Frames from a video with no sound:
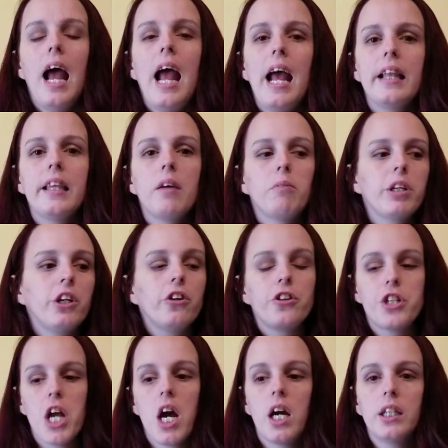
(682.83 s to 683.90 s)
And then when you're
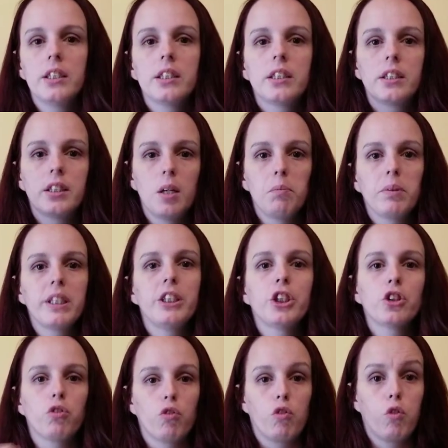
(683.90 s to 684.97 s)
done, simply
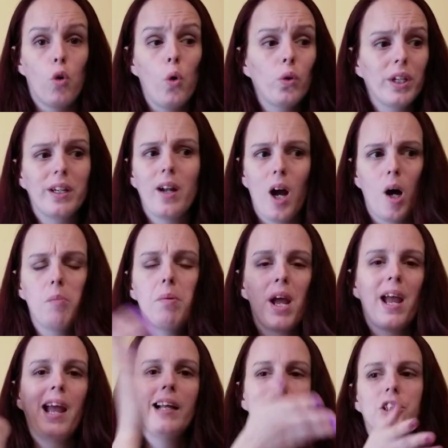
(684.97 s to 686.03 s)
just roll it up
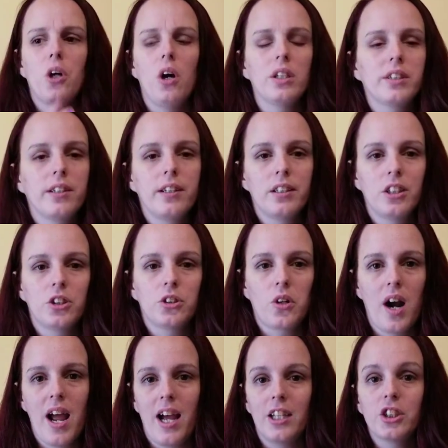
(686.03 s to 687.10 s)
and toss it in the
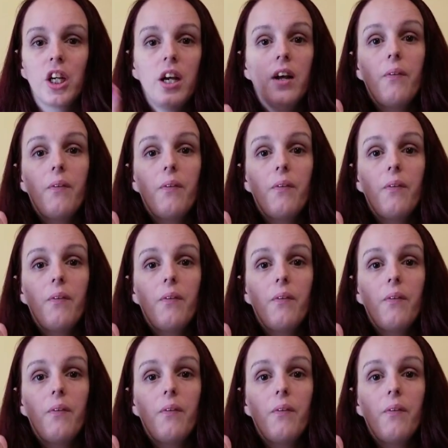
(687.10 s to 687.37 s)
trash.